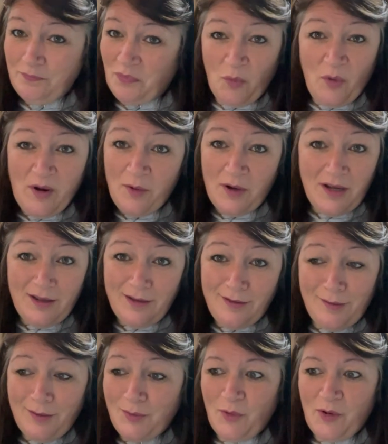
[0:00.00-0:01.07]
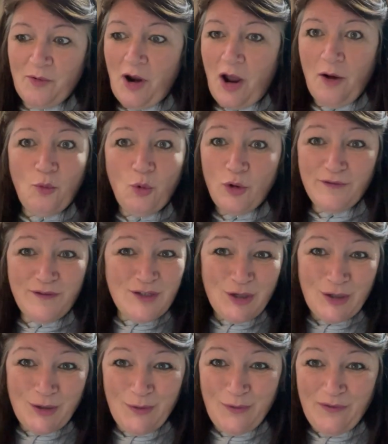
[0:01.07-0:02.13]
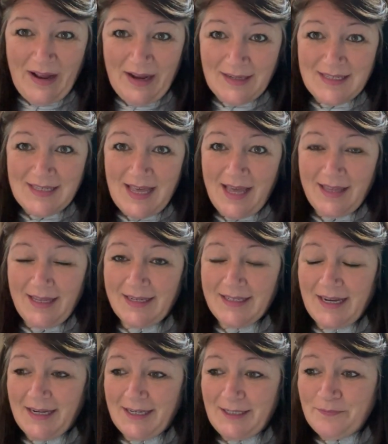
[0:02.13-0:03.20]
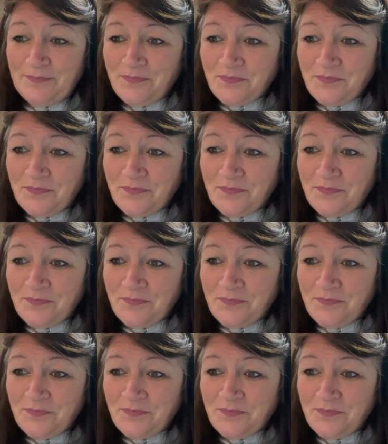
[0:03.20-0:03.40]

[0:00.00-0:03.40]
We were at one of two vans there that night,